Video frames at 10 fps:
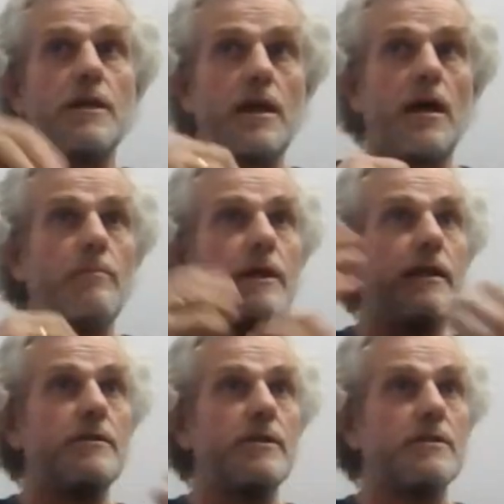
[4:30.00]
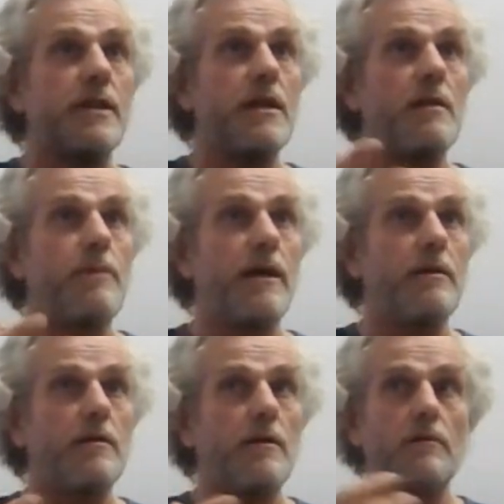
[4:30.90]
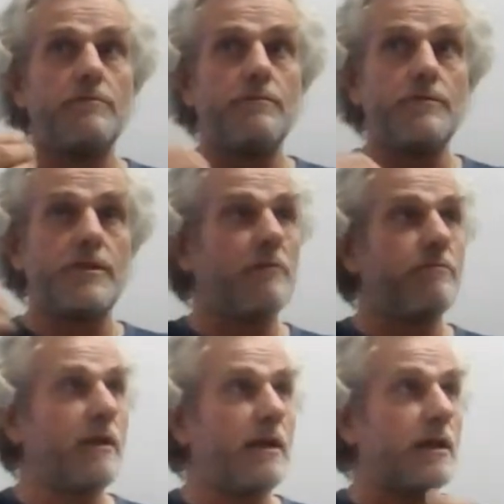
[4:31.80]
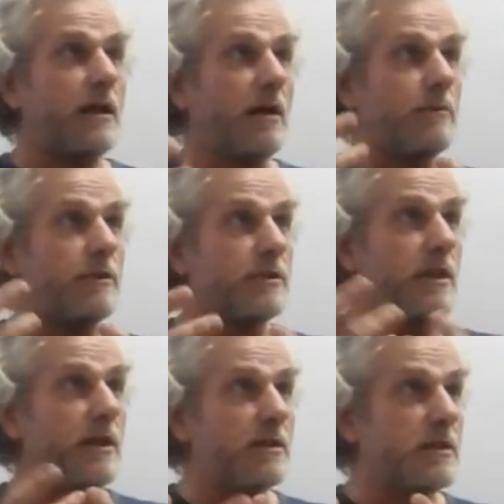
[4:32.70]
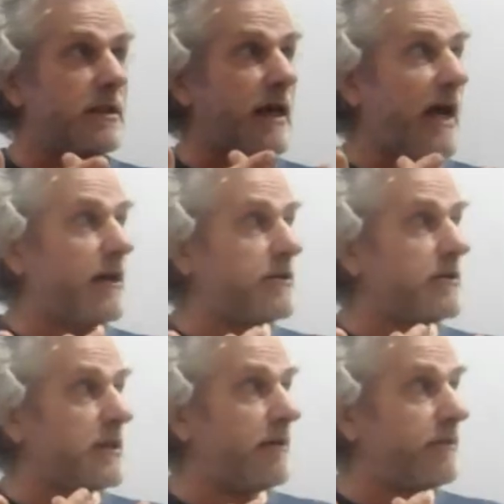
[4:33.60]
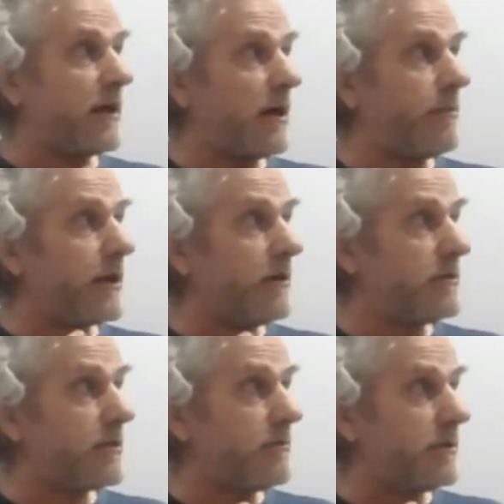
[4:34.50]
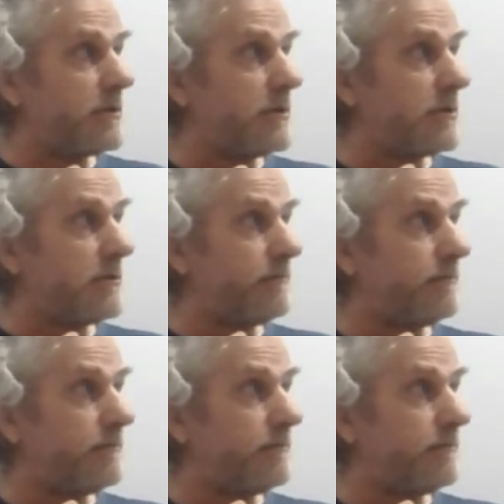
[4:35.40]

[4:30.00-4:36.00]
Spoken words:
Karma exists independent of self and other. Karma just is, and actions have karmic consequences.